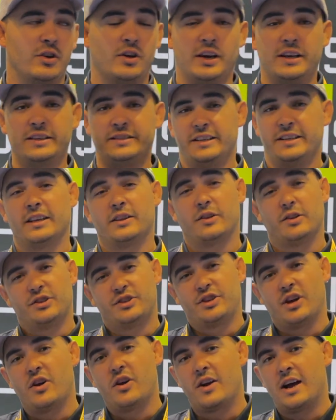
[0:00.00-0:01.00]
it's the end of the
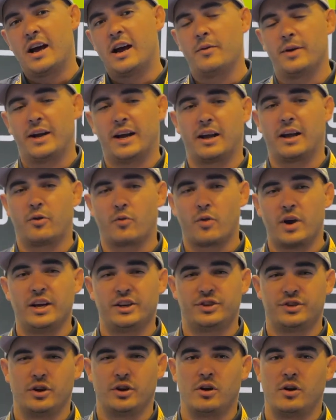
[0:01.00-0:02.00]
show now. We had a great
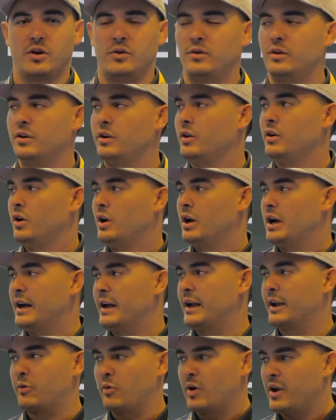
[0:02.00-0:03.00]
show,
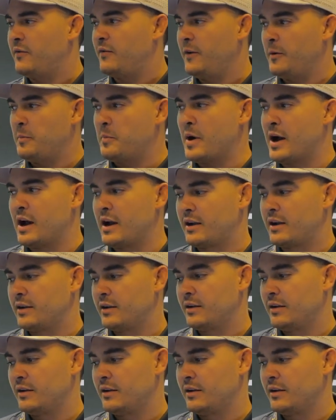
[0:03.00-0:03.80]
had great feedback.